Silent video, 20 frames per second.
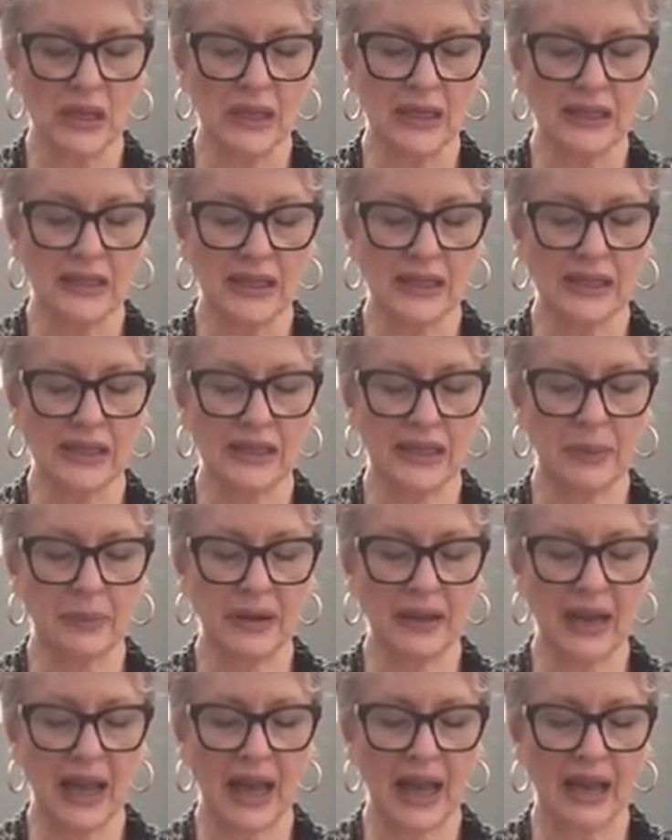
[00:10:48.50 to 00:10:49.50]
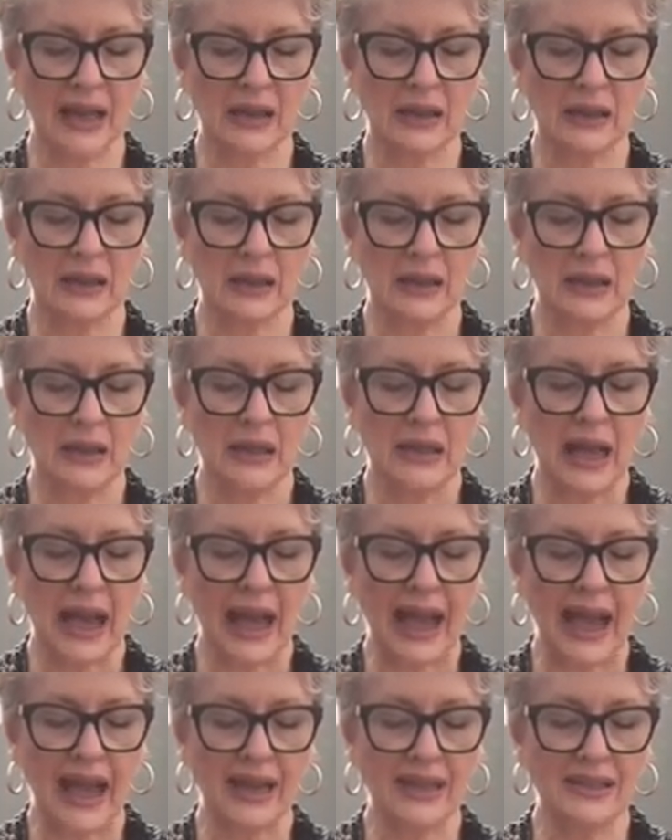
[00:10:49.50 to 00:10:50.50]
Take a deep inhale.
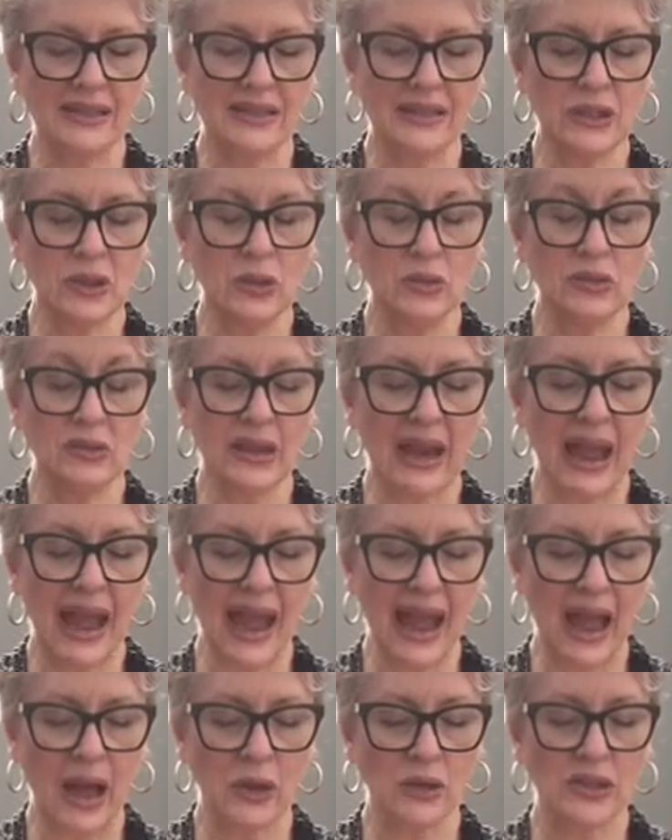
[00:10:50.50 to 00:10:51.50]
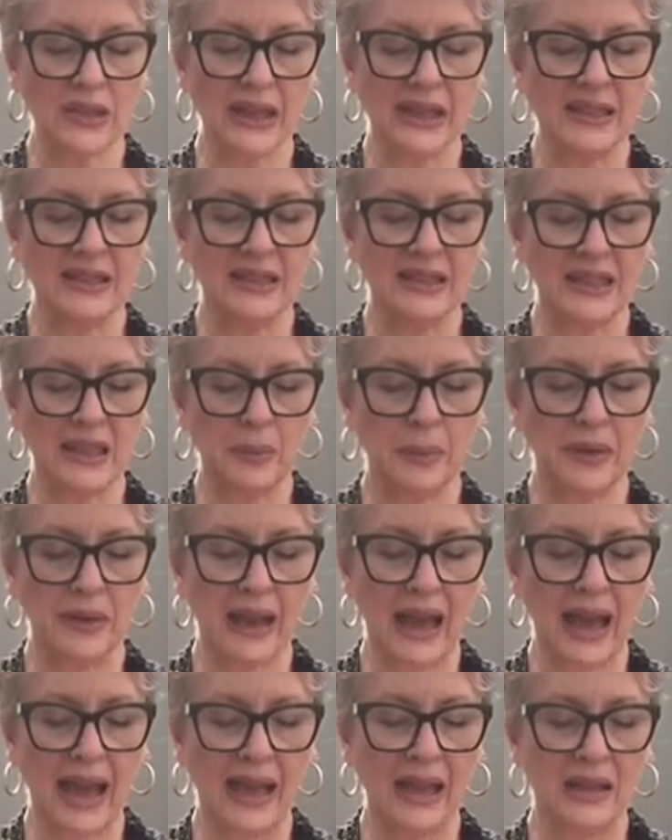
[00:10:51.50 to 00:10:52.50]
As you now take a deep
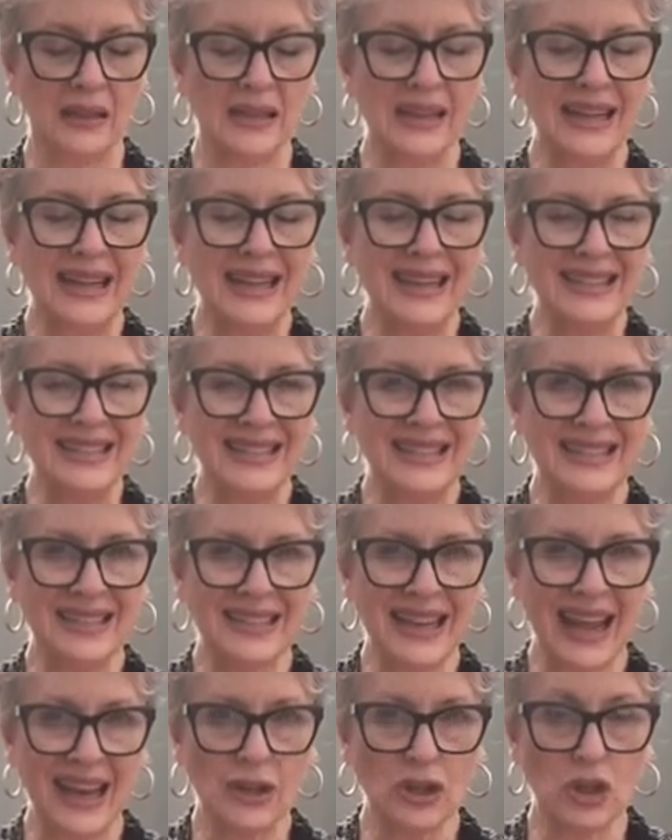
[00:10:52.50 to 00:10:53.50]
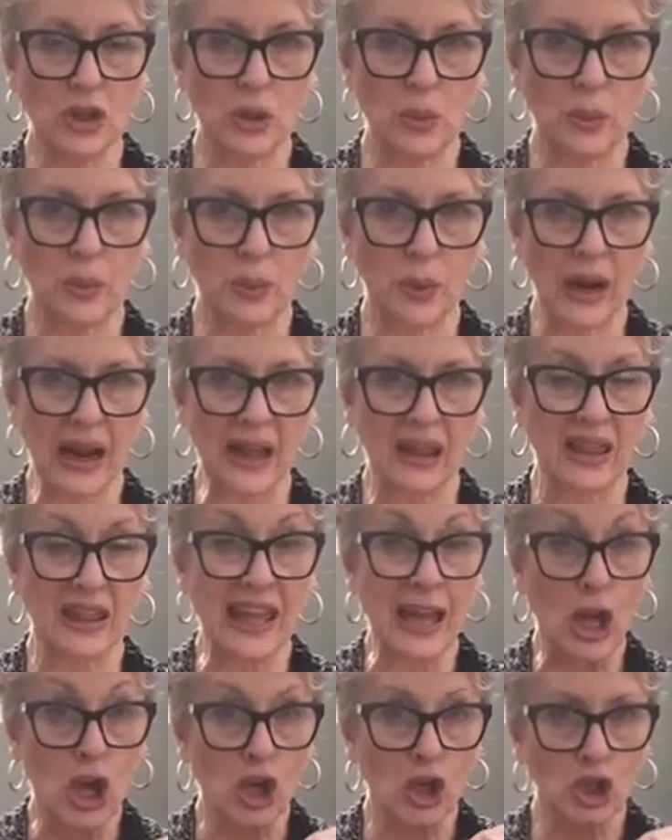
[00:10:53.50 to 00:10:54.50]
inhale, send the breath
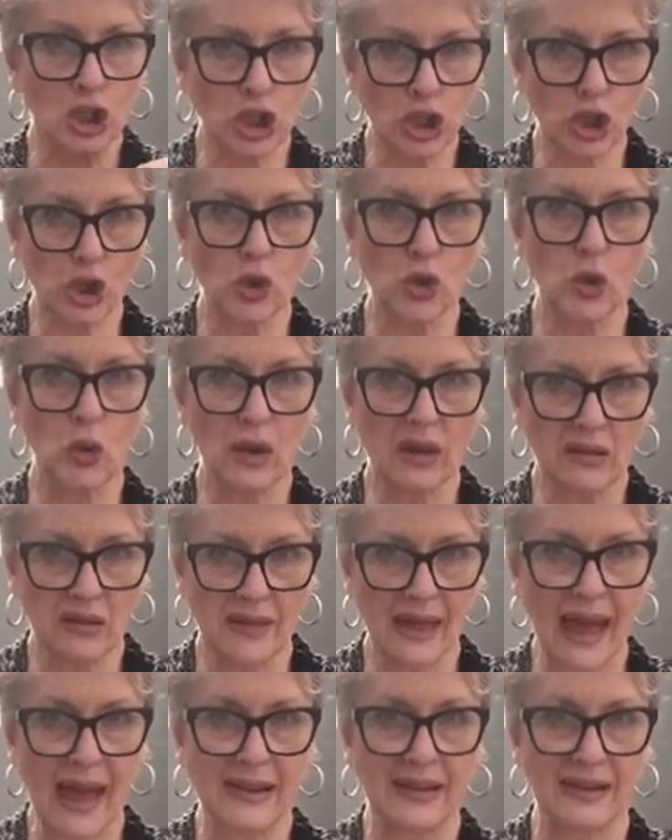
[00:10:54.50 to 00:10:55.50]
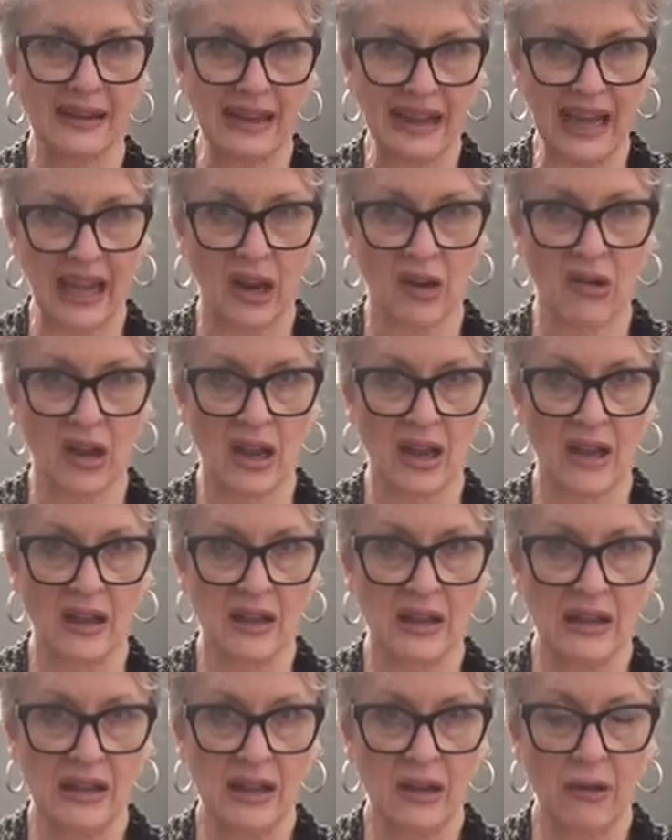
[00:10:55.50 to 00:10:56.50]
to that area.
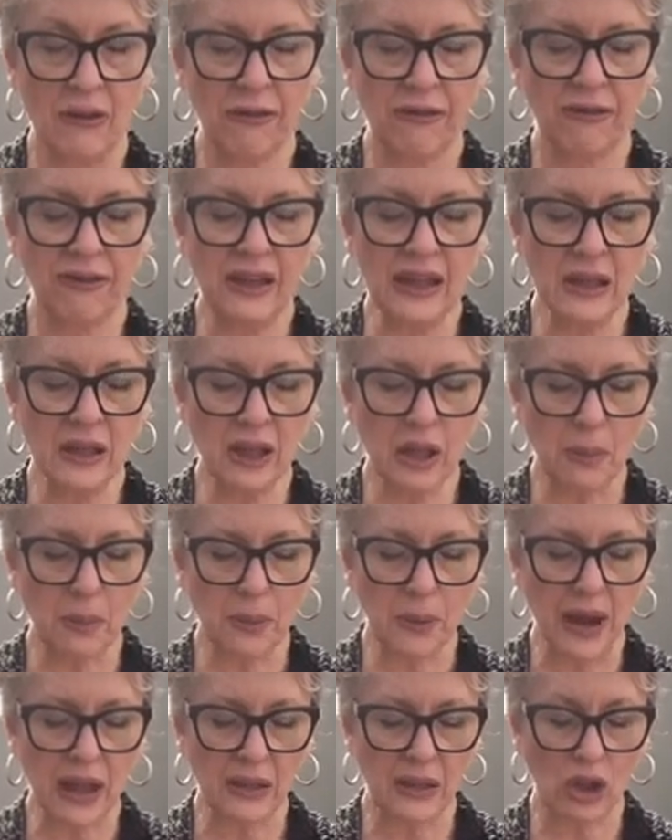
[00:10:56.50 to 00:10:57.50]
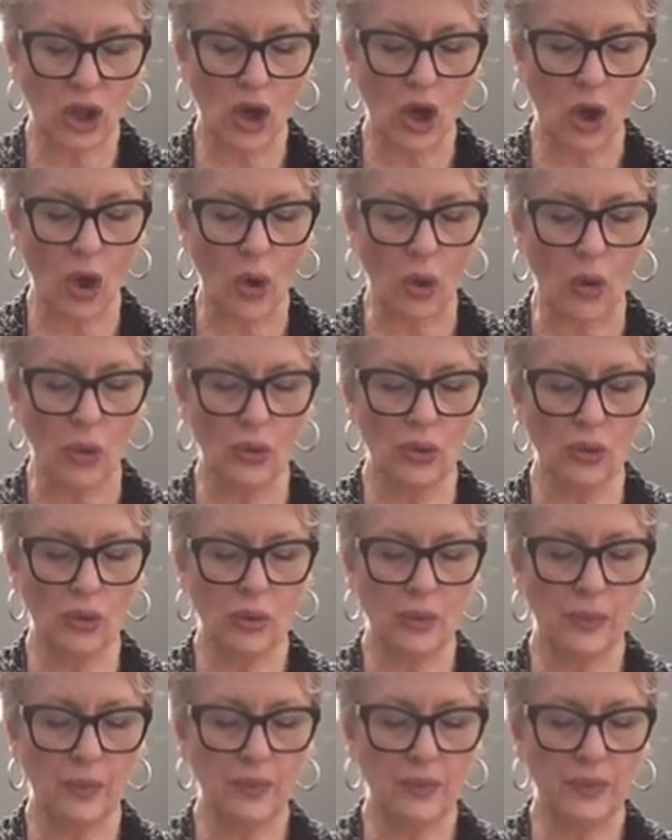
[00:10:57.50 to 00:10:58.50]
Feel the breath go
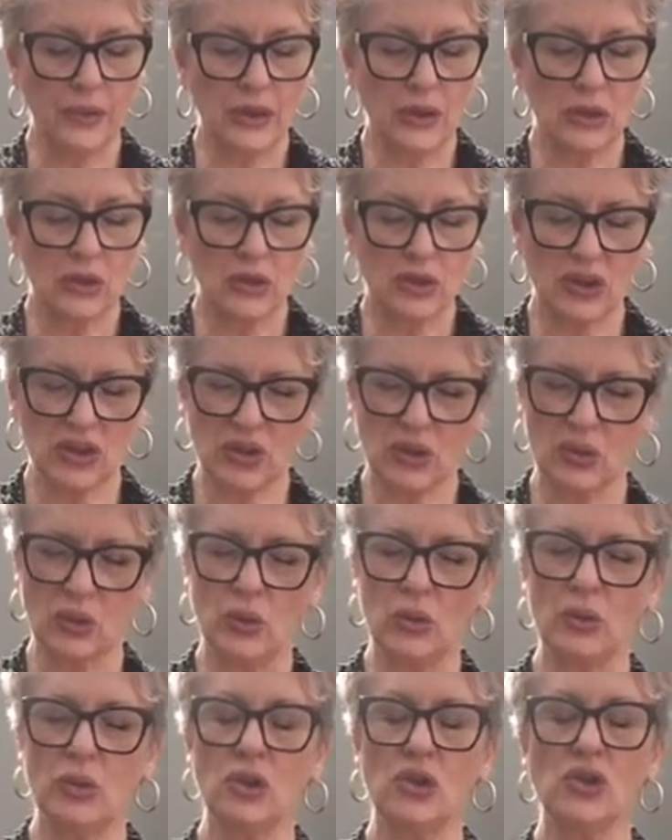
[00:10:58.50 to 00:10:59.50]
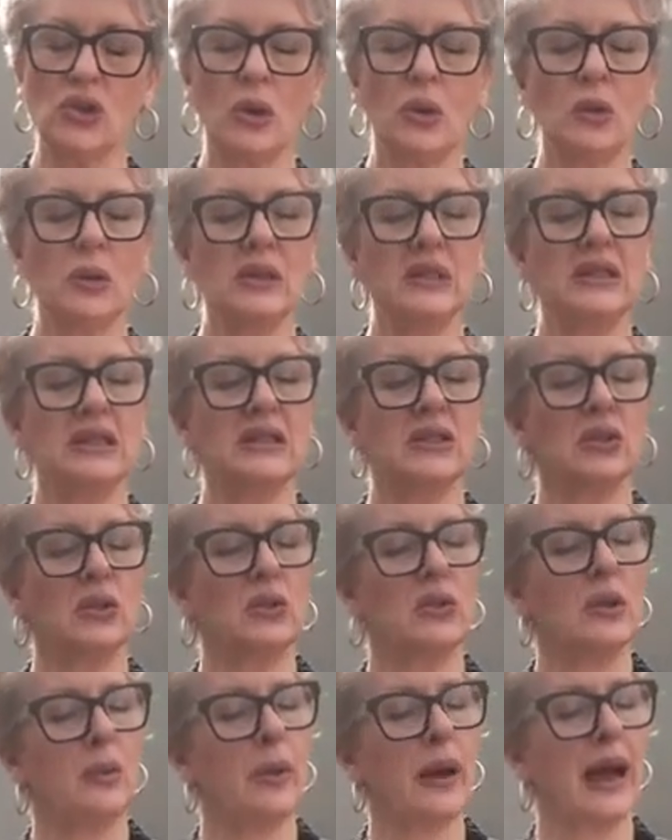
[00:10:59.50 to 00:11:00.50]
to the shoulders, to
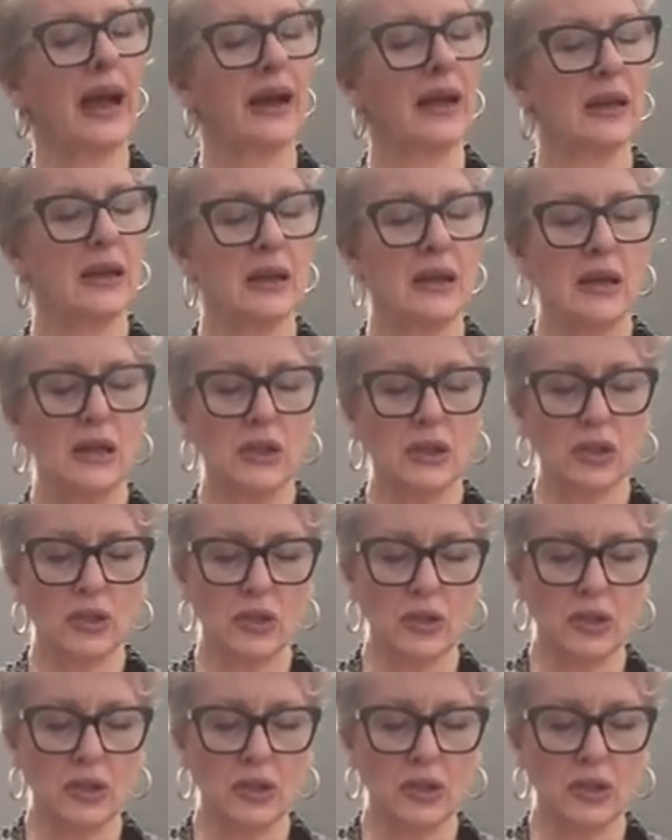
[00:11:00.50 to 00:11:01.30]
the back, to